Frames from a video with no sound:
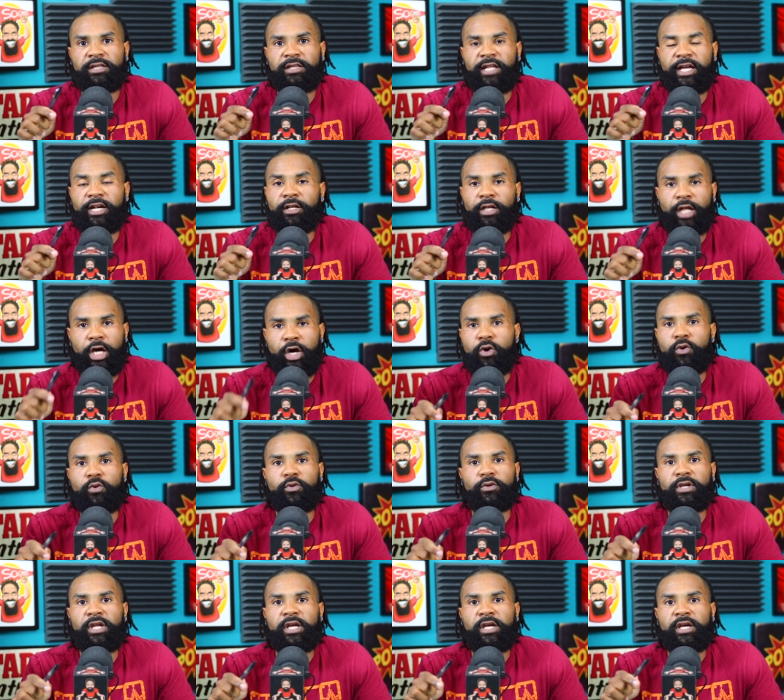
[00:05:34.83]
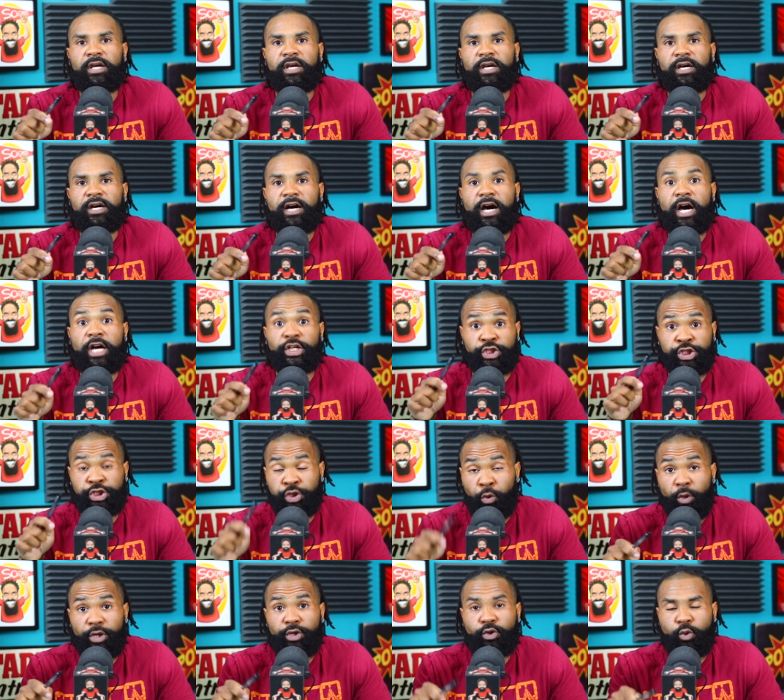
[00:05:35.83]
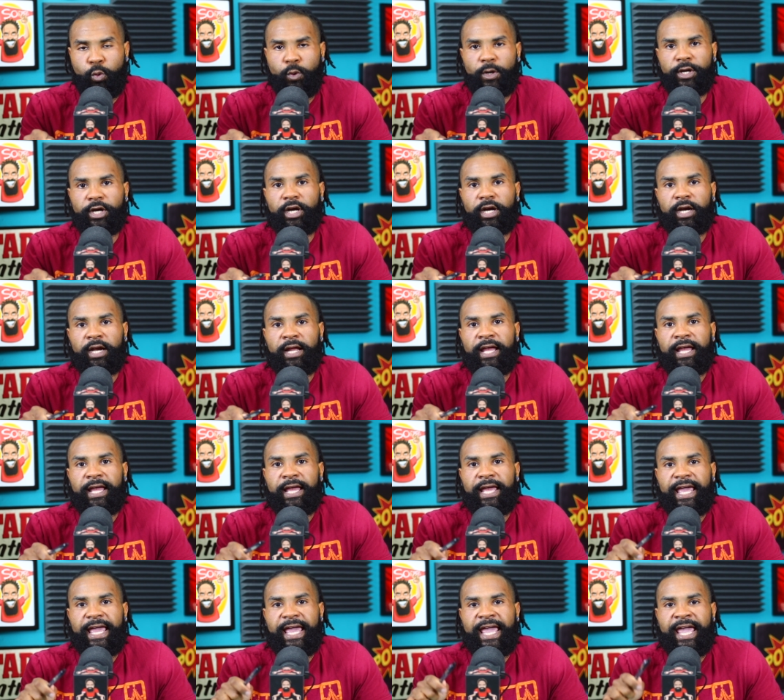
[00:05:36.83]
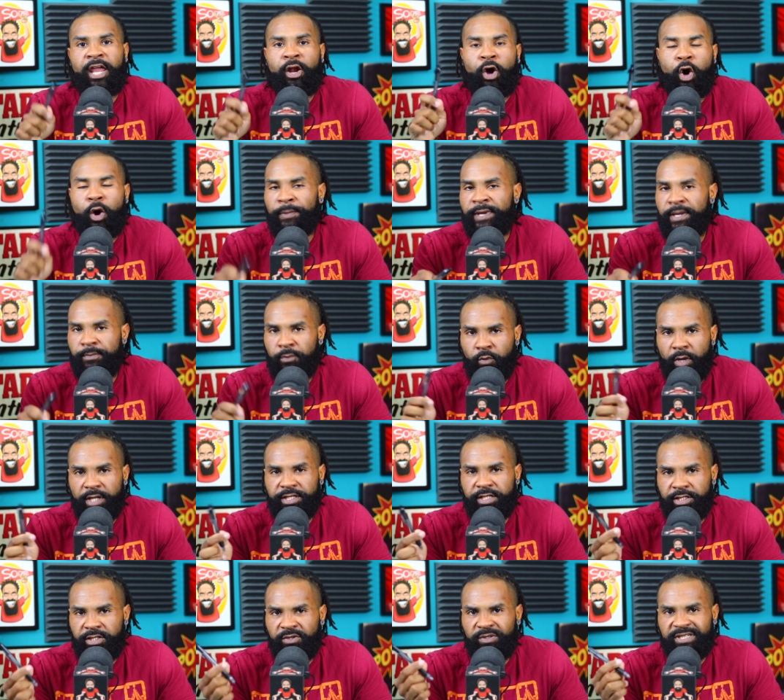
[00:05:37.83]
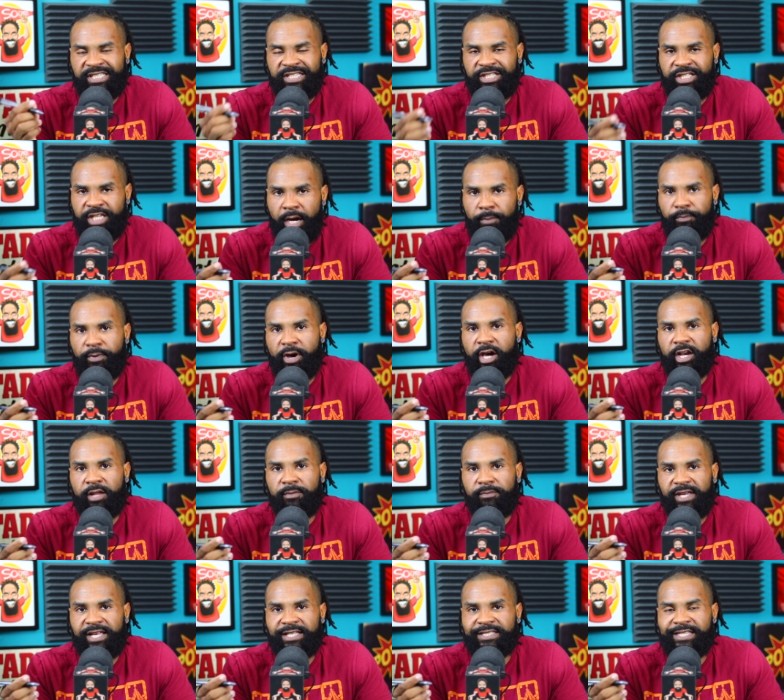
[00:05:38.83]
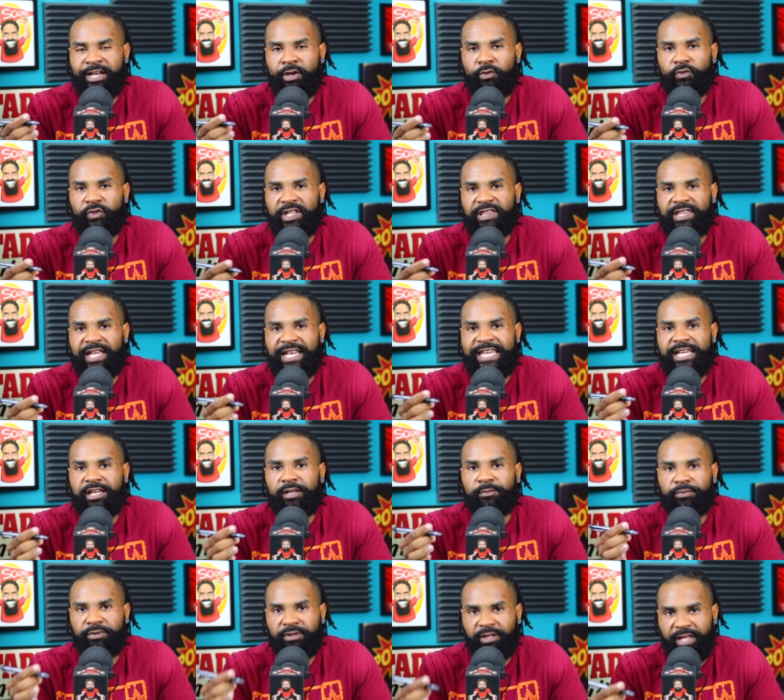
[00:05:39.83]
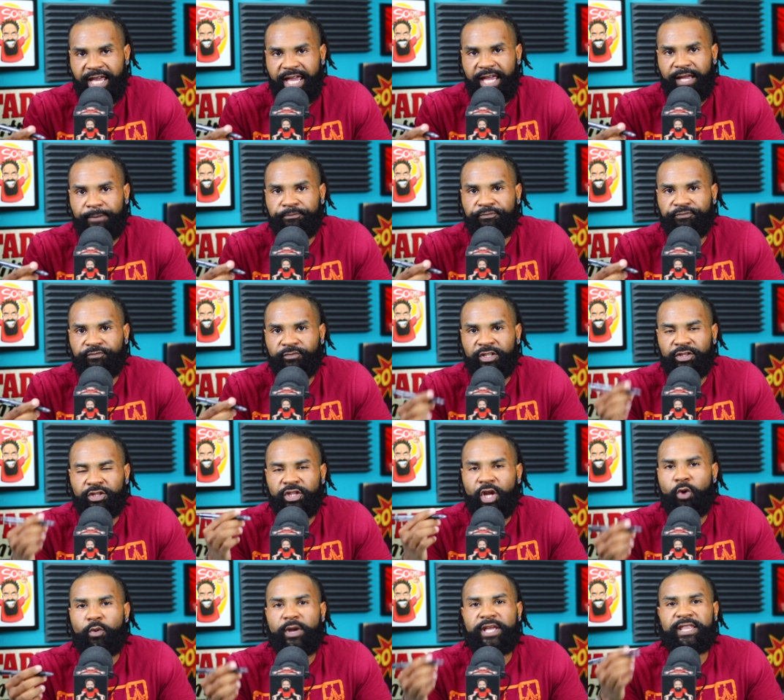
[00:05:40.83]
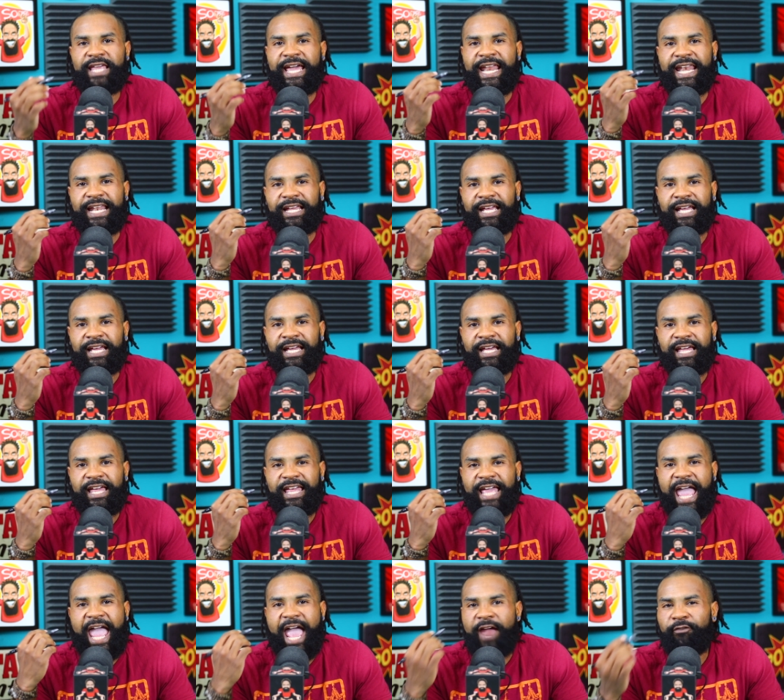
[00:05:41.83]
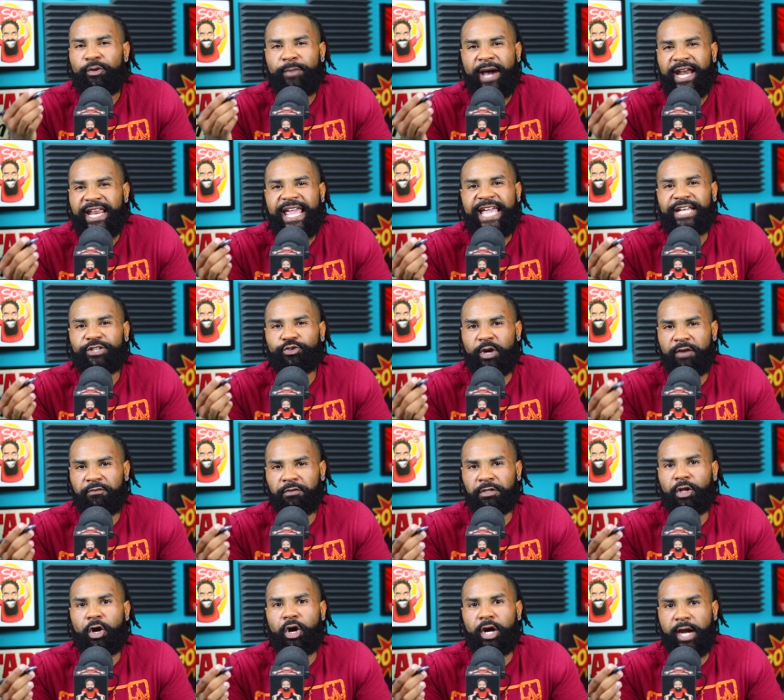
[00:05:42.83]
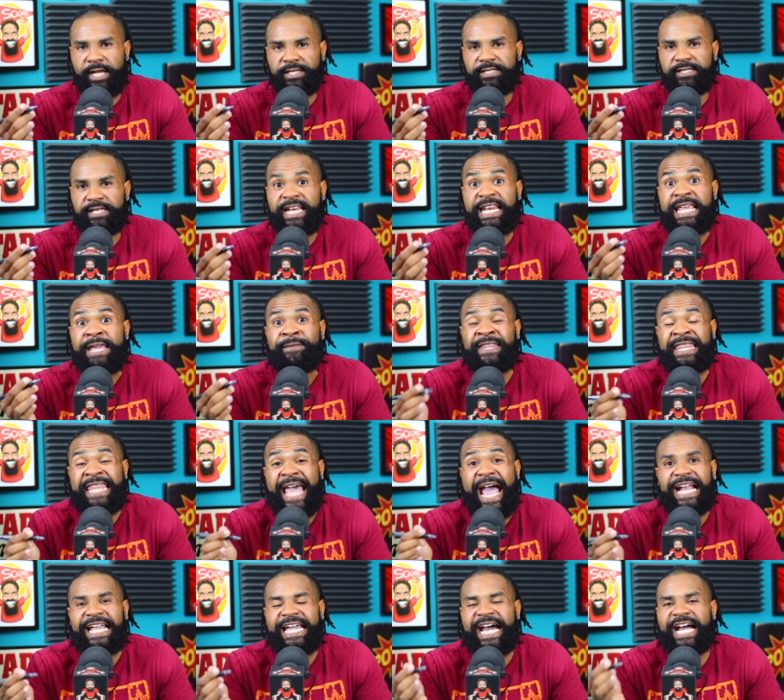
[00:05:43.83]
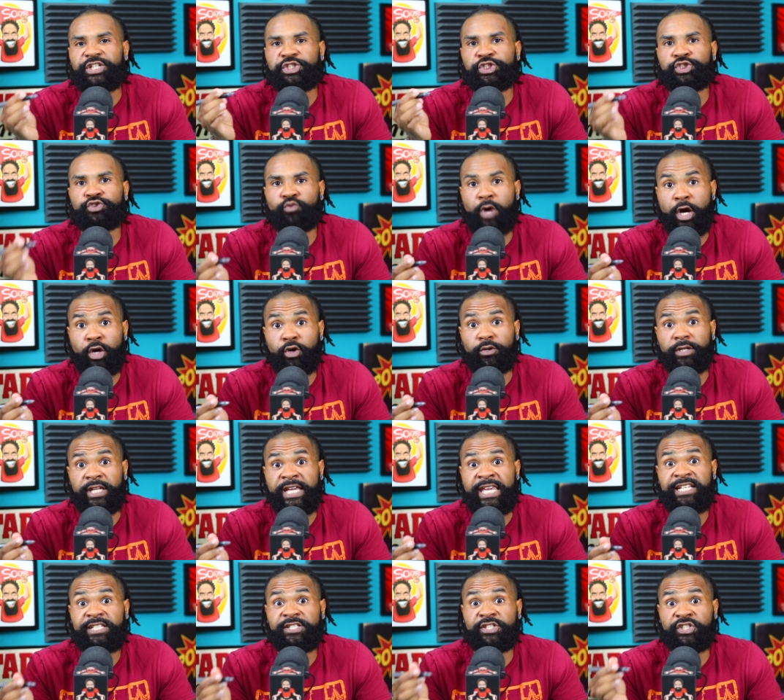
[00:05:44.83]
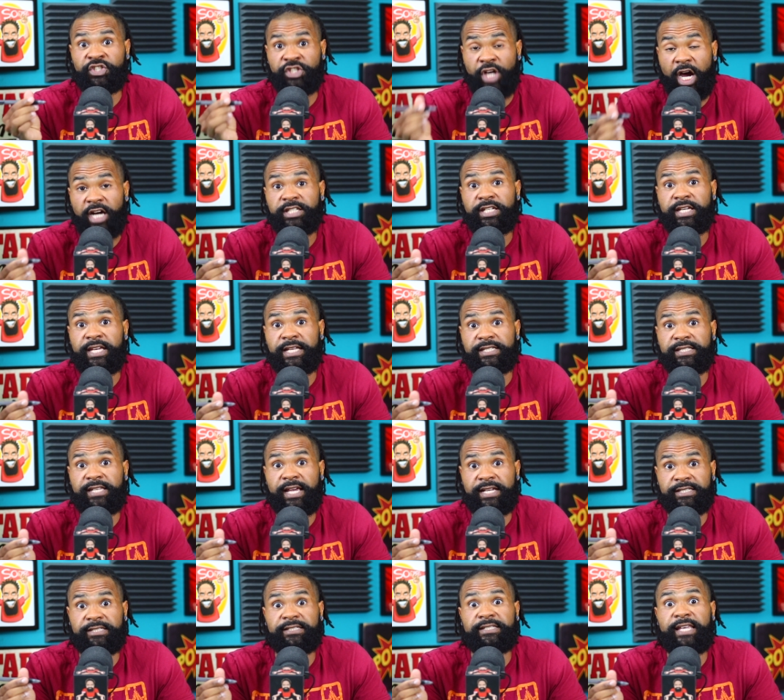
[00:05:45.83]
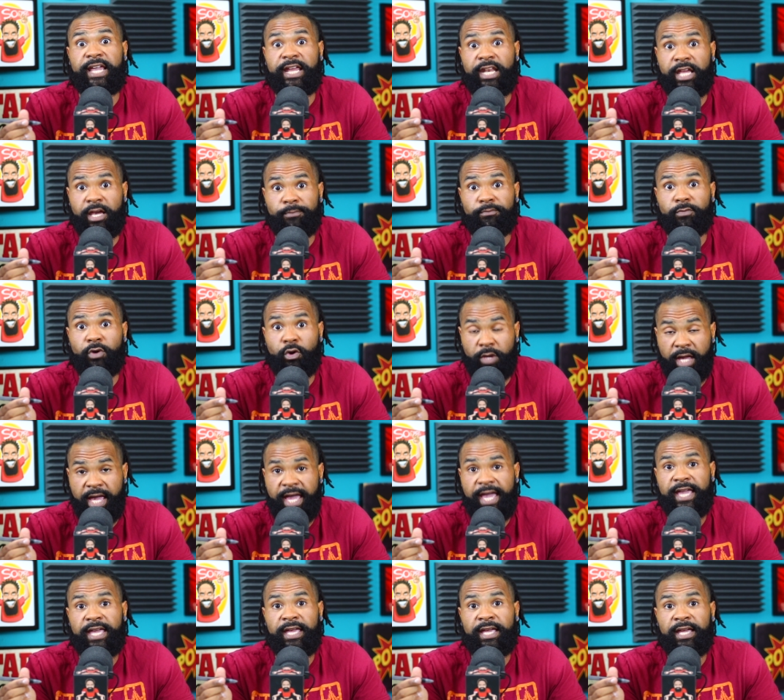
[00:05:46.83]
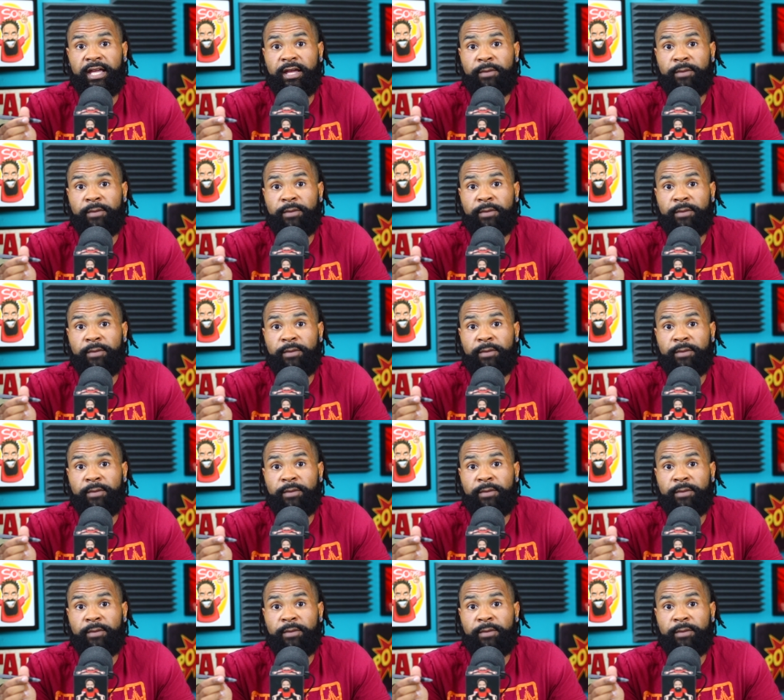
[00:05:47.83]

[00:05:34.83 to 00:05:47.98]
let alone a short corner. And all people want to do is dump on him because they don't think that he can play, knowing that everybody ain't Trevor Lawrence. And even that guy struggled. He sucked against Texas A and M, okay?